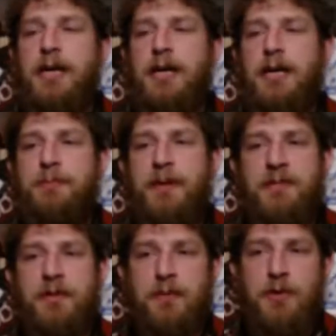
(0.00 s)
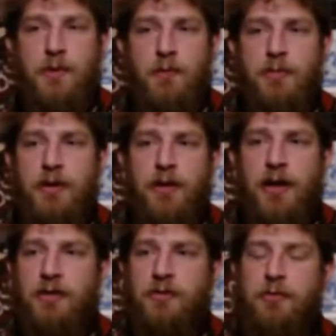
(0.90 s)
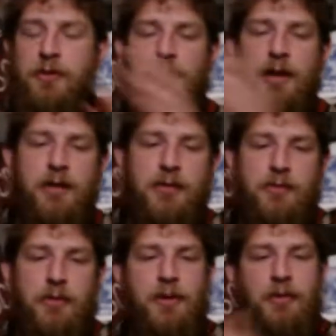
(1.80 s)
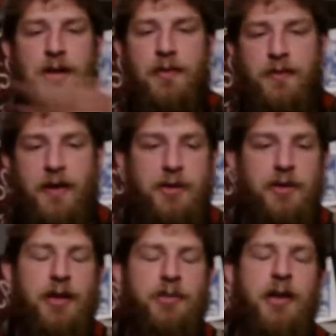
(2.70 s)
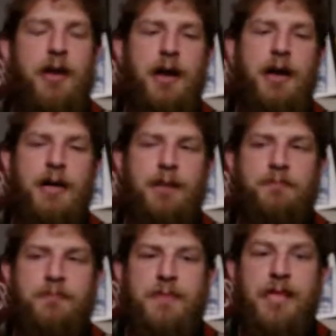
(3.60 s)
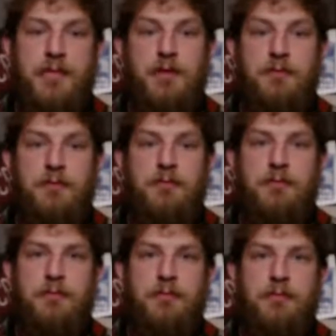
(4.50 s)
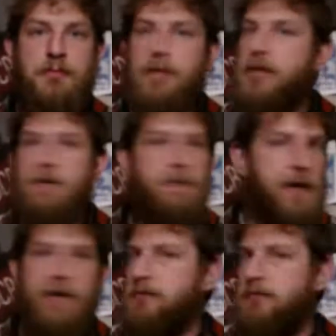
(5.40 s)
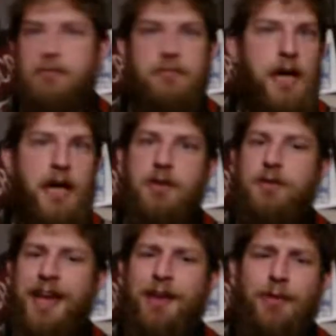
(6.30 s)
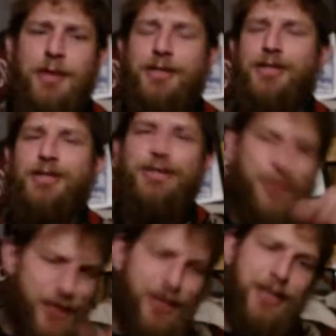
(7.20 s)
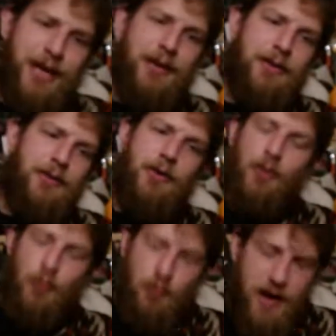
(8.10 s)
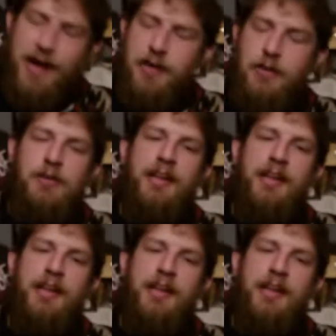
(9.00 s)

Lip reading: depends on if you're doing 1 minute rounds, 2 minute rounds, 3 minute rounds, 5 minute rounds. That's you. That's you fighting. And you can't really just sit there on a rail